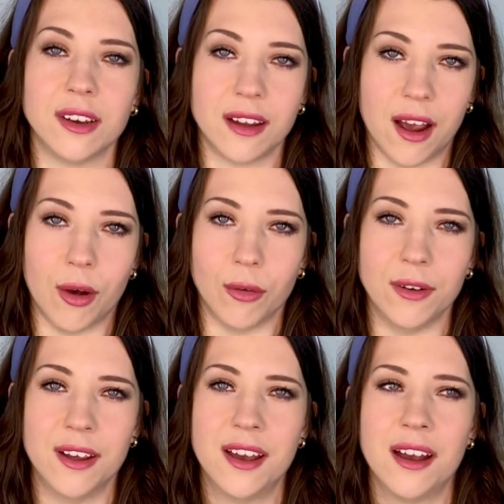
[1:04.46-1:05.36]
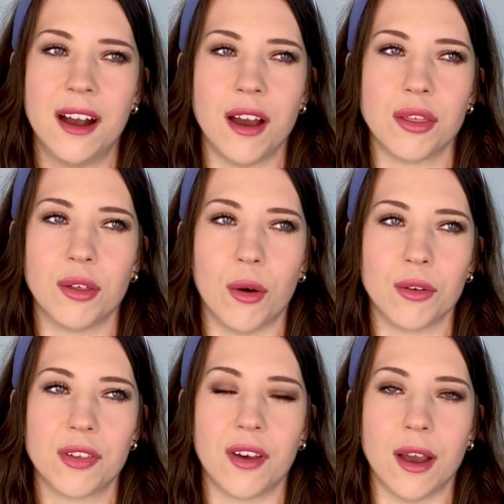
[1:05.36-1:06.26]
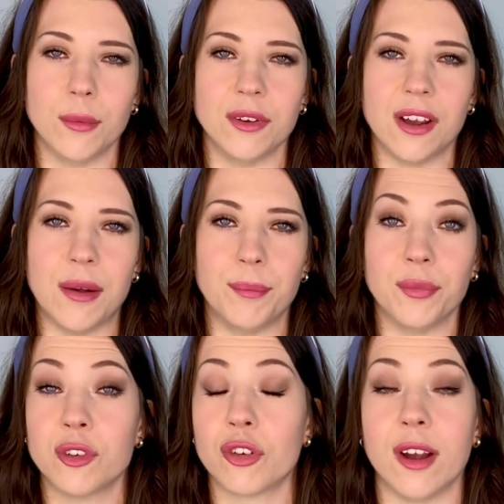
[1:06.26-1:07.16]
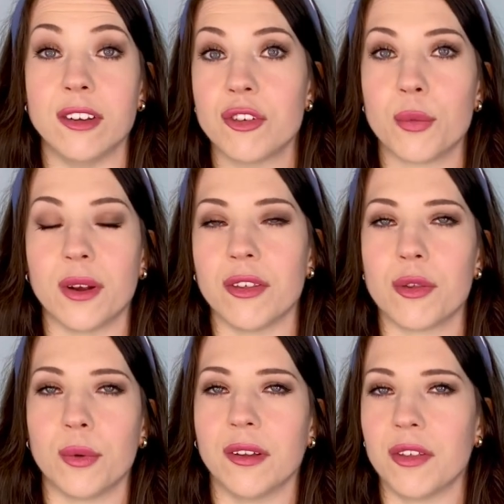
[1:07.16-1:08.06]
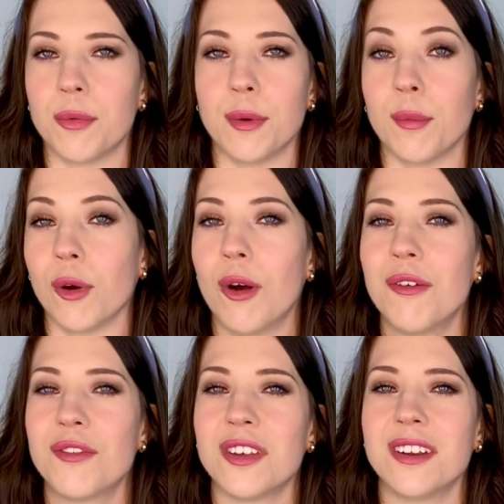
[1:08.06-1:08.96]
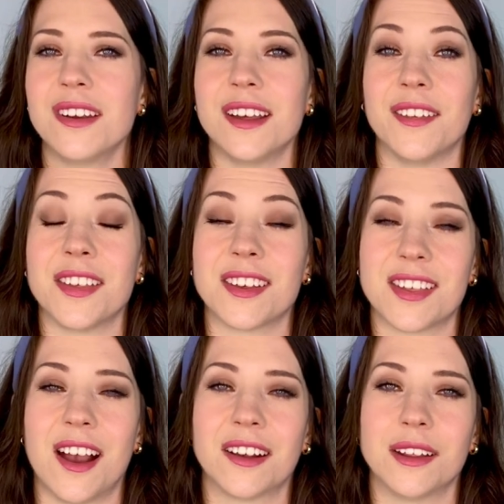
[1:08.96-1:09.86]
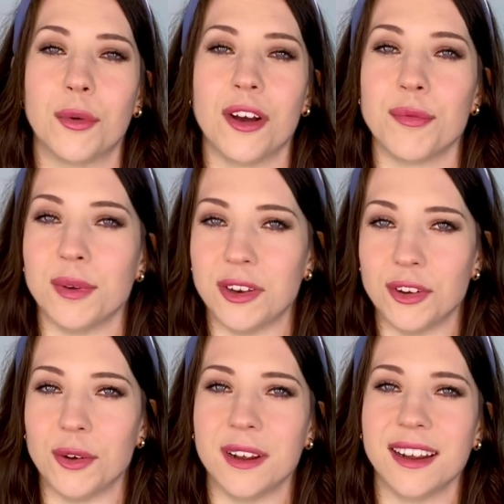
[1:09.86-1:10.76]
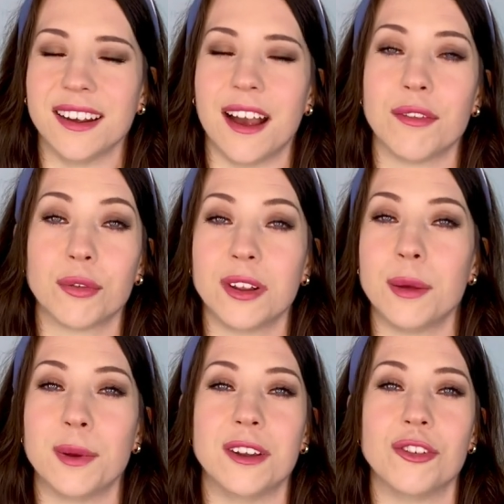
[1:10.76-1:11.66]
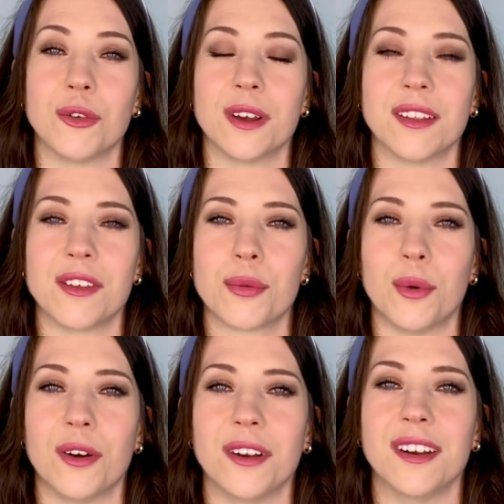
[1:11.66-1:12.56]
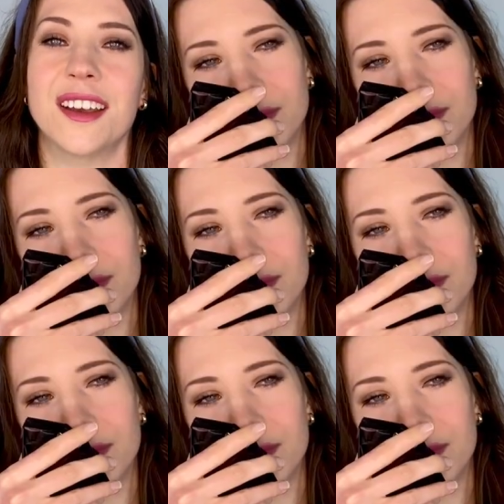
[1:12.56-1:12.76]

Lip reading: down, I thought that I would try and just wear this one a little bit more often, and that's exactly what I've been doing. I've really been enjoying this one.